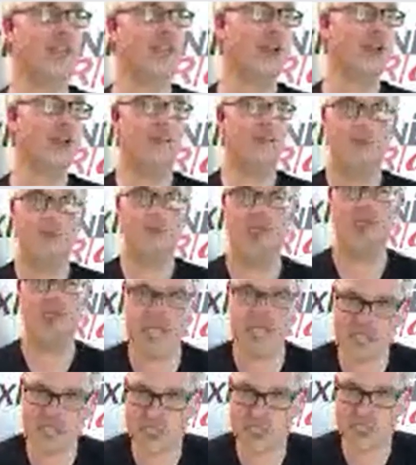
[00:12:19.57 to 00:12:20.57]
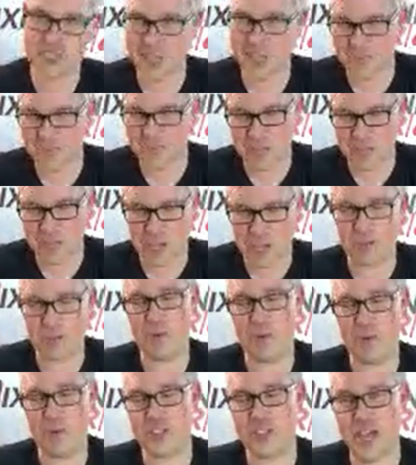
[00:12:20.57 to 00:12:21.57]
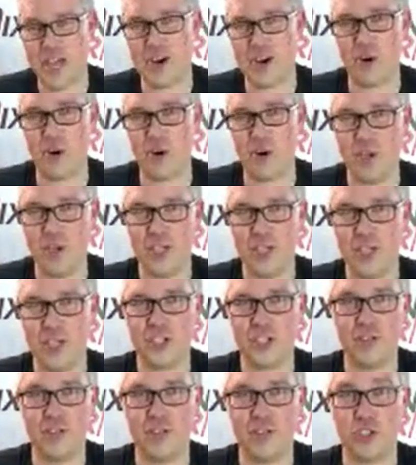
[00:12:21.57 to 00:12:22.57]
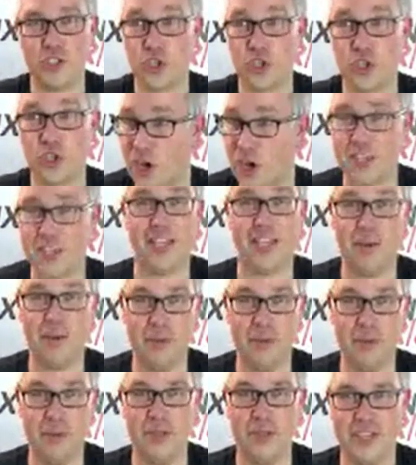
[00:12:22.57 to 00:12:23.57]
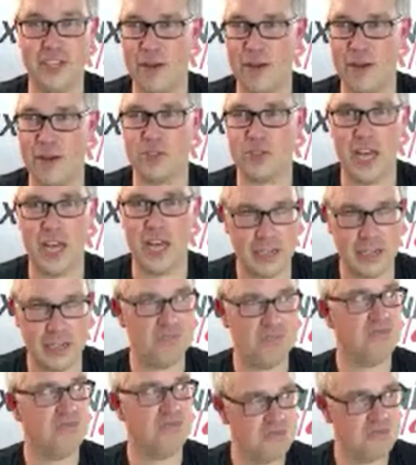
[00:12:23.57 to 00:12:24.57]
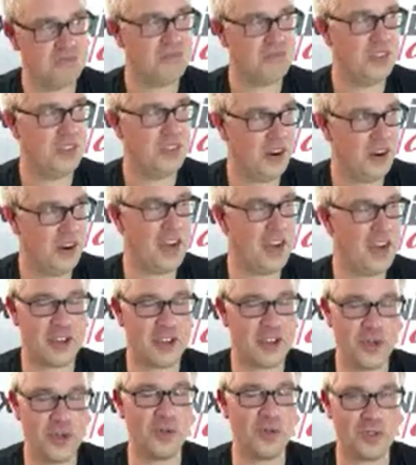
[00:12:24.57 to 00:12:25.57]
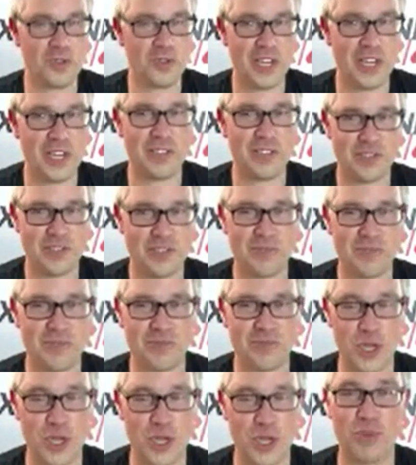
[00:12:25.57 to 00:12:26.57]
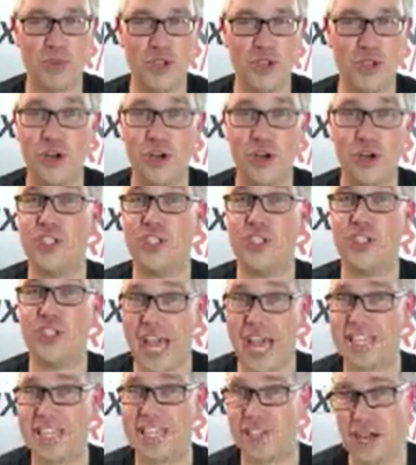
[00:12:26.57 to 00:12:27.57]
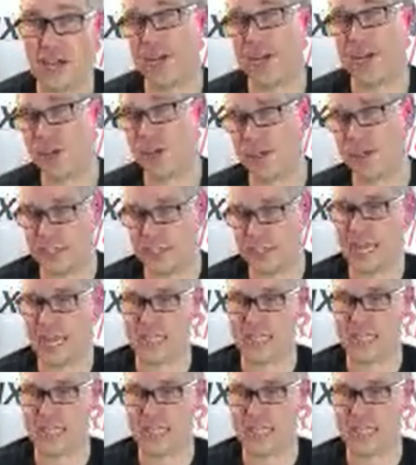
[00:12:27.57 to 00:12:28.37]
Well, then he sent me a couple months later a rendition of a truck that they're building. I was like, all right, cool. So that's something, or a chassis, not a truck, a chassis.